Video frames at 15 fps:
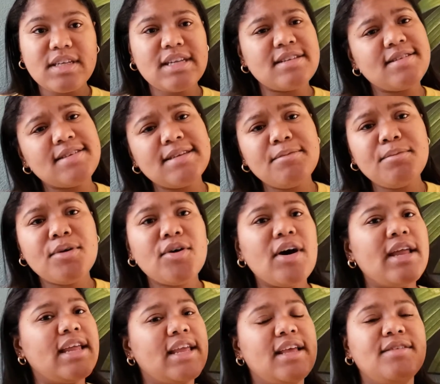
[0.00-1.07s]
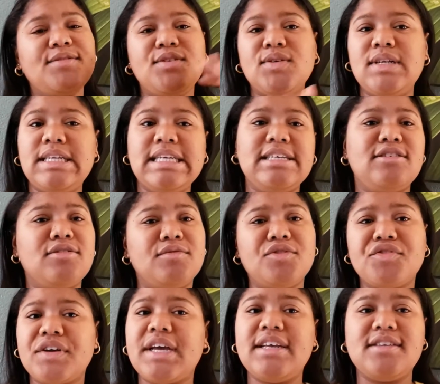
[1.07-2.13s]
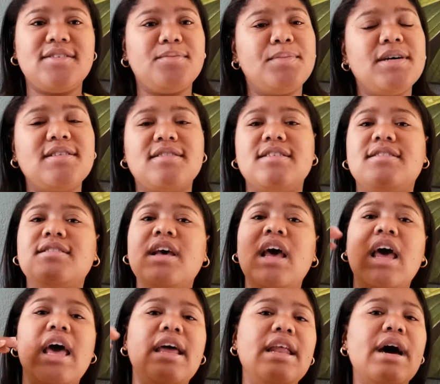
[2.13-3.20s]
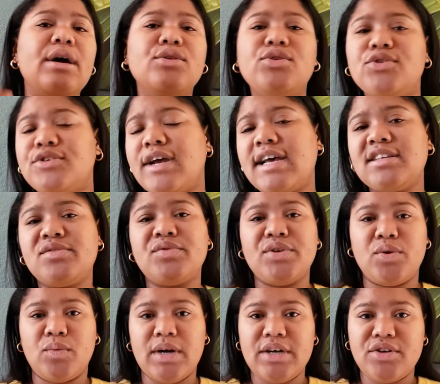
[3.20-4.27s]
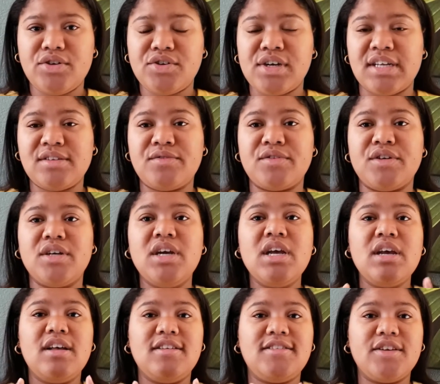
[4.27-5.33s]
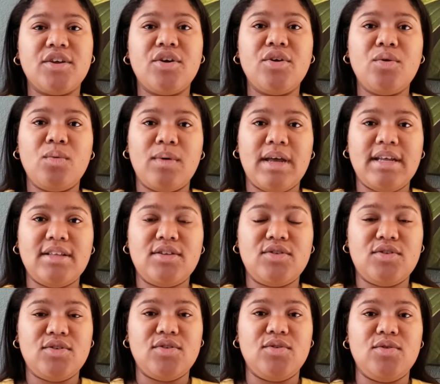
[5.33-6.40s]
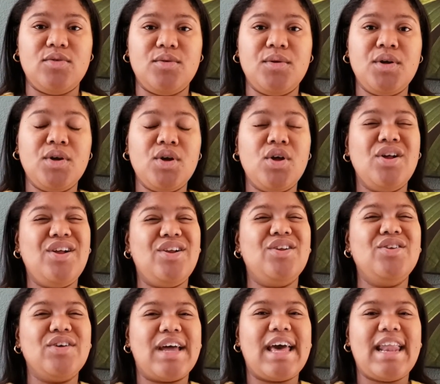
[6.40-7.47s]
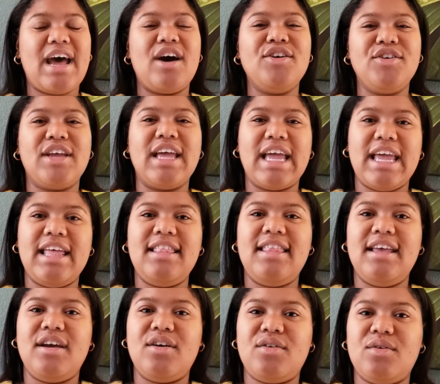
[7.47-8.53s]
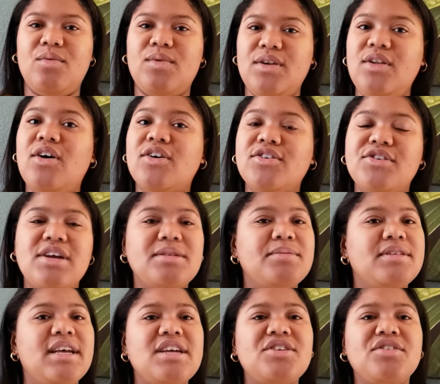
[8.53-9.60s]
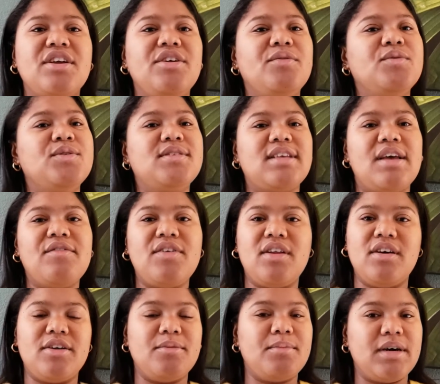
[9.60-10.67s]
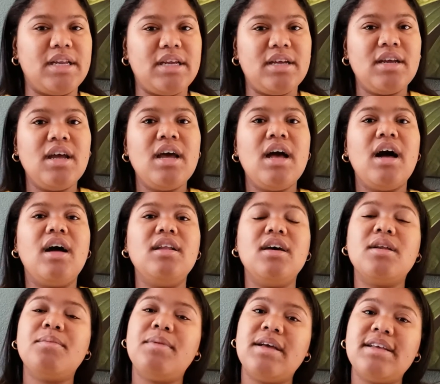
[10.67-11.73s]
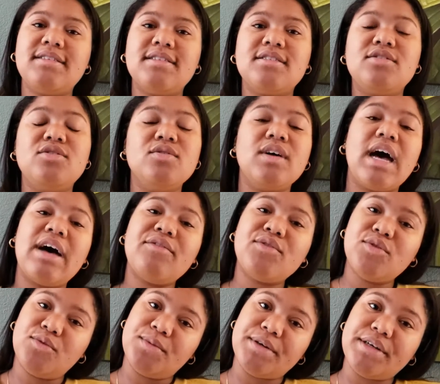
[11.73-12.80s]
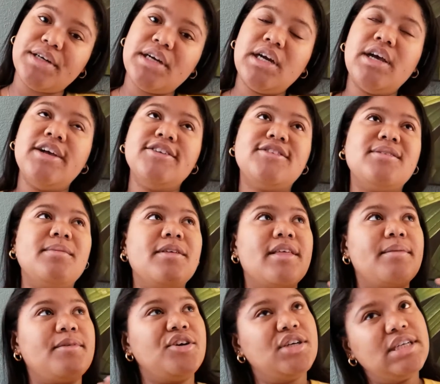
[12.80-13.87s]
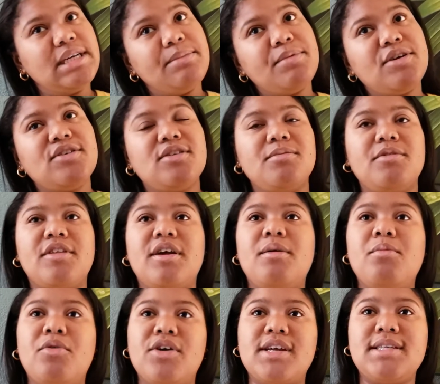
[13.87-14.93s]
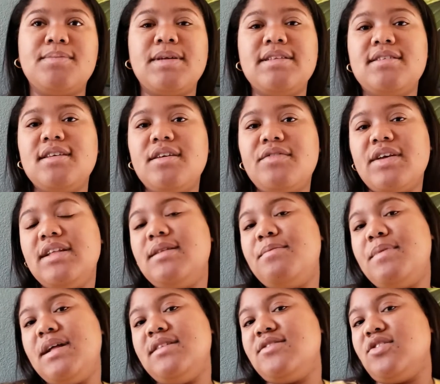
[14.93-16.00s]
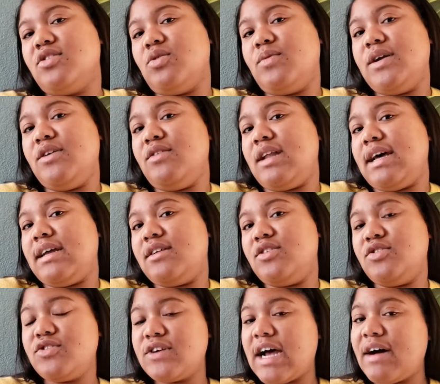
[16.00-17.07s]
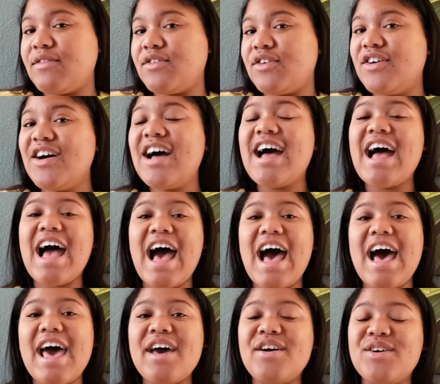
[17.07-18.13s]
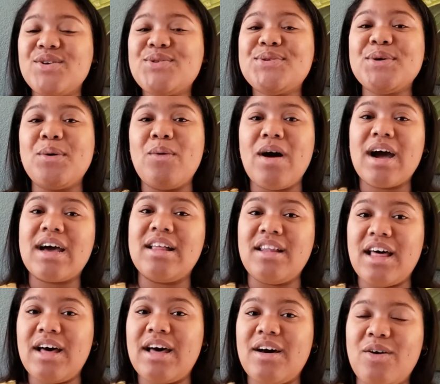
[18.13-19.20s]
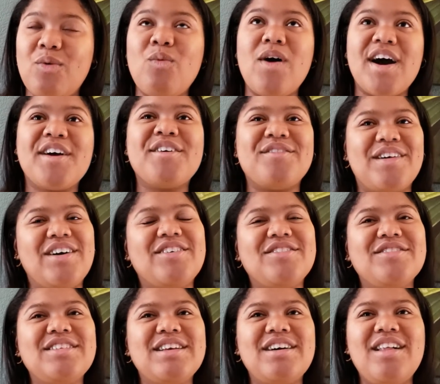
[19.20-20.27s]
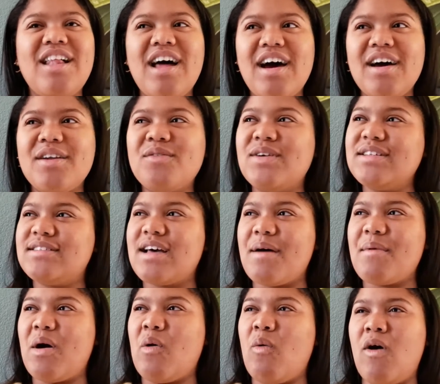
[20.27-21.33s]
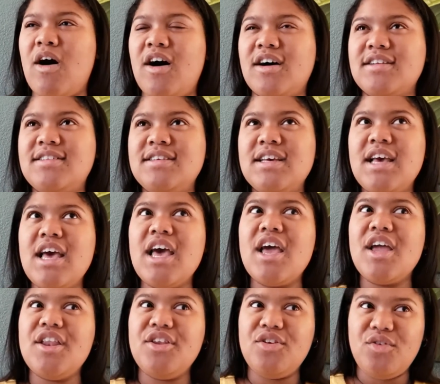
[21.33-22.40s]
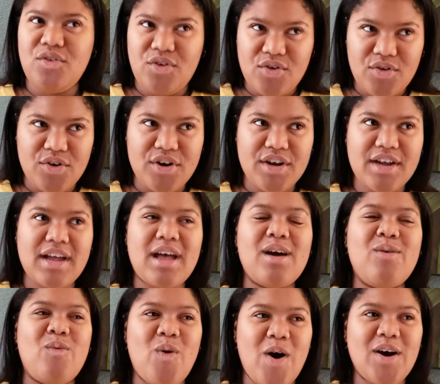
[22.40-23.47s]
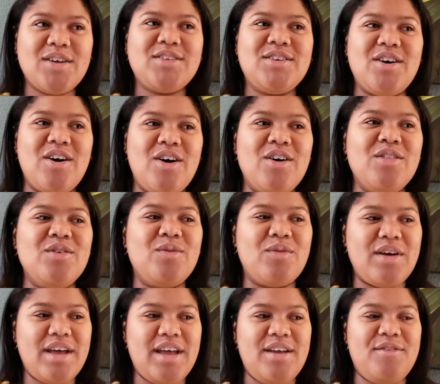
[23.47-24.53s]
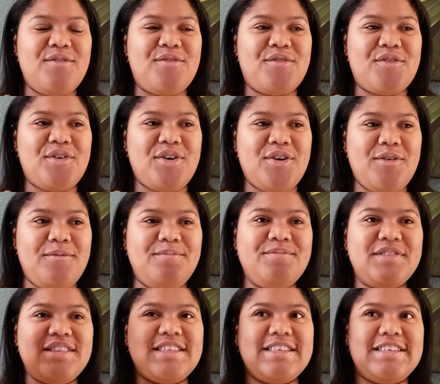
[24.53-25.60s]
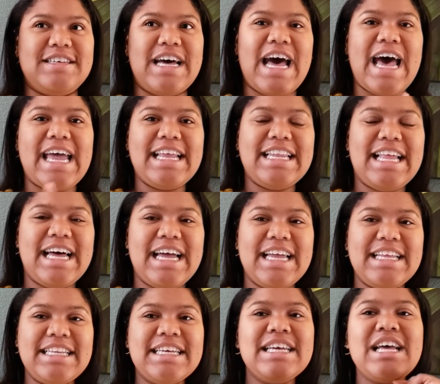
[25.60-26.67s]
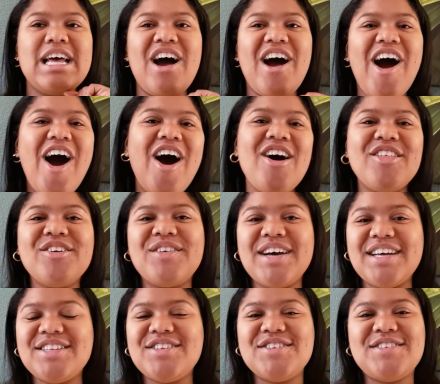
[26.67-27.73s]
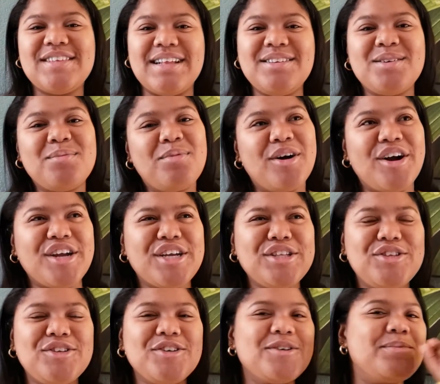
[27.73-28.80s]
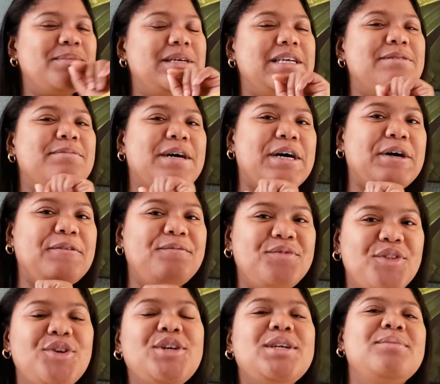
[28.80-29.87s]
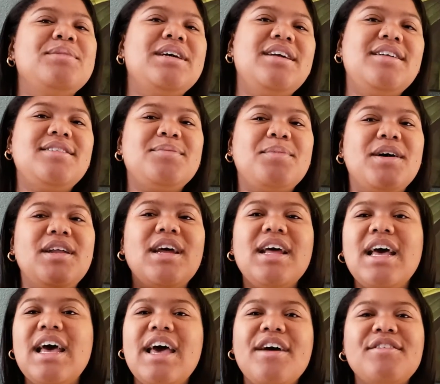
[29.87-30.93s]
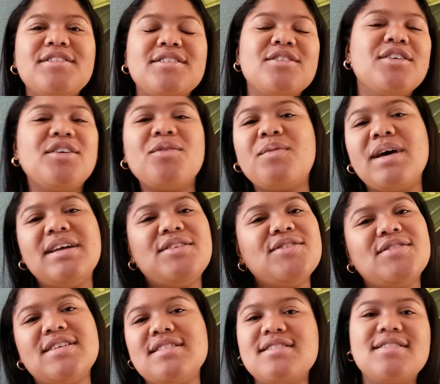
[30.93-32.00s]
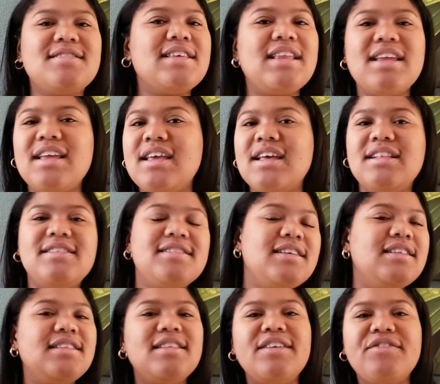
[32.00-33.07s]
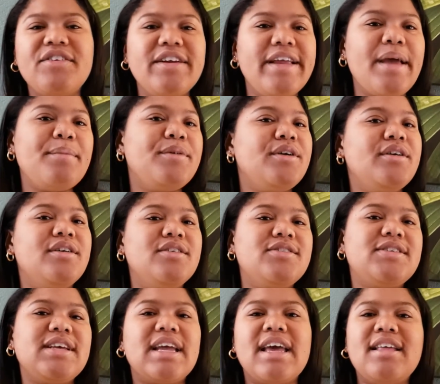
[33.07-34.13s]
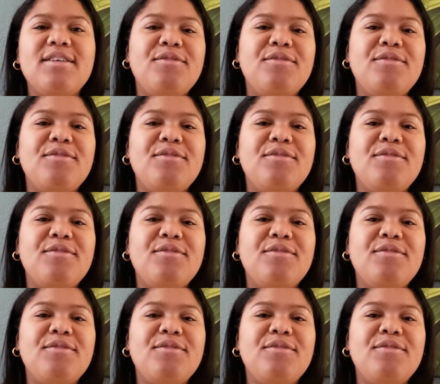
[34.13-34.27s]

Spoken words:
symbol and it gives you a list of trains, buses, and how to transfer, where to transfer. It's a good way to look at how you can get there with local transportation, and you will save a lot of money. A lot of places do have Uber. Some of them are cheaper, some of them are more expensive. It depends on the way you like to travel. I also walk around a lot. One time I walked in New York. I walked all the way from the Height Line all the way to Central Park. It took me about 30 minutes, but it was a good way to see the city and see different neighborhoods and get a